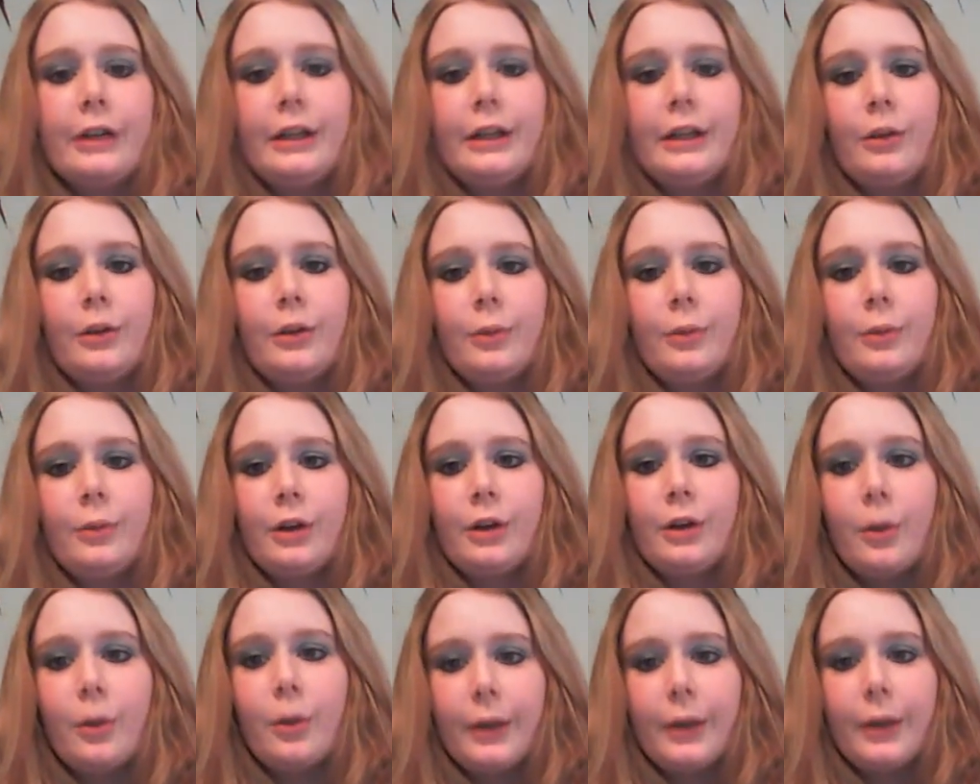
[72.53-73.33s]
You
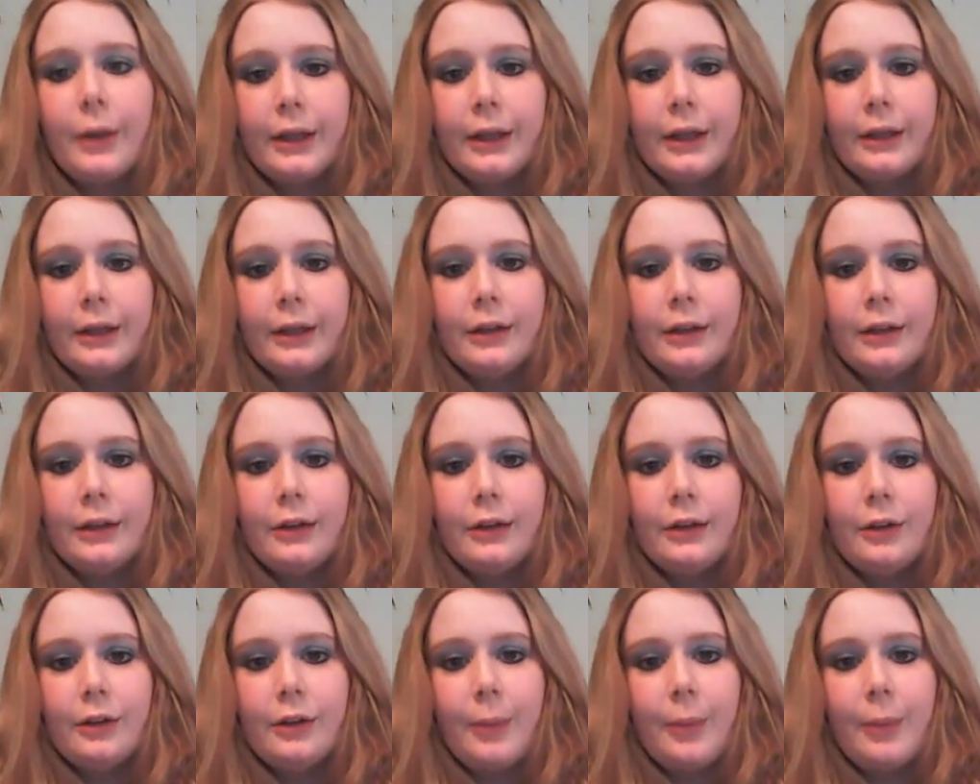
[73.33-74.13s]
go in,
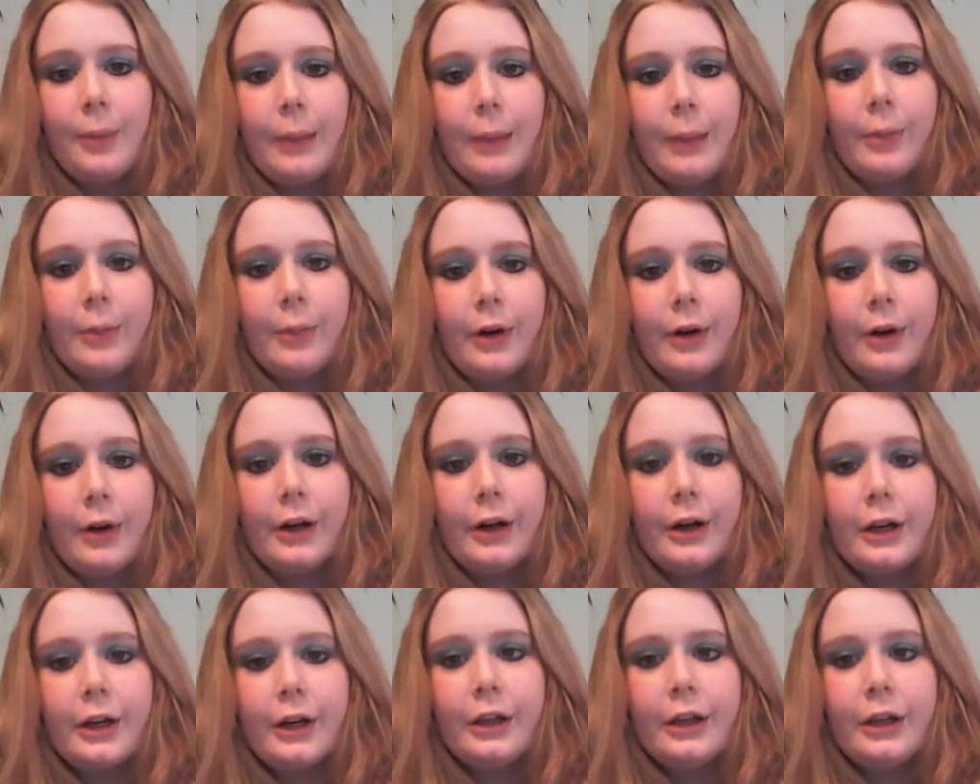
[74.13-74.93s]
do
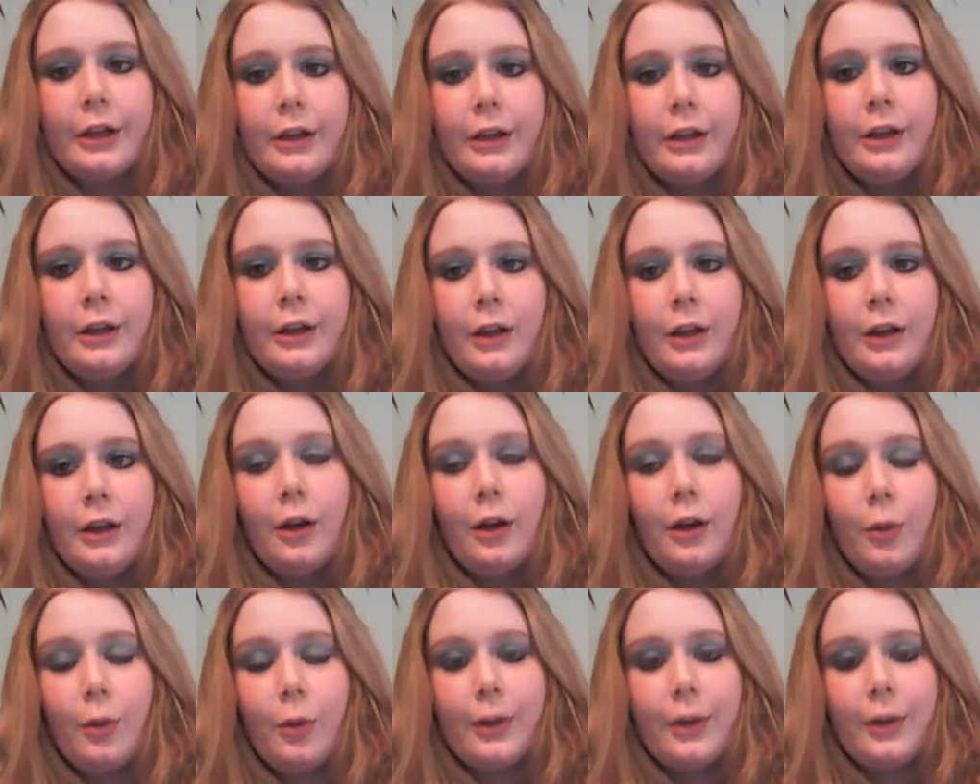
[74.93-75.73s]
paperwork,
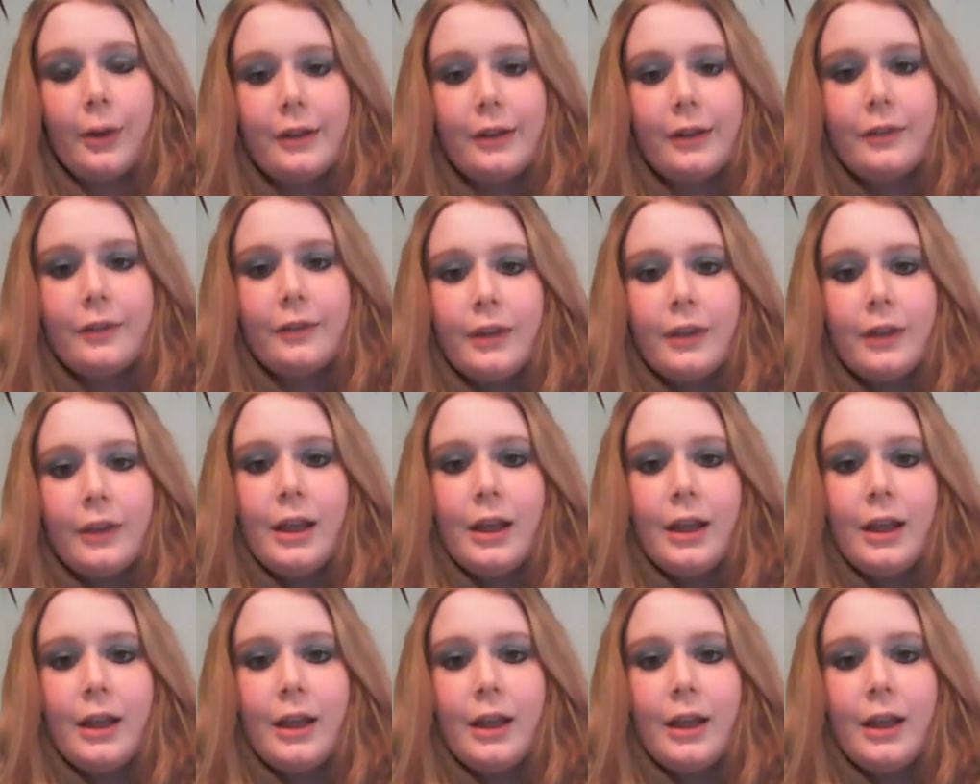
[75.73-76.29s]
always,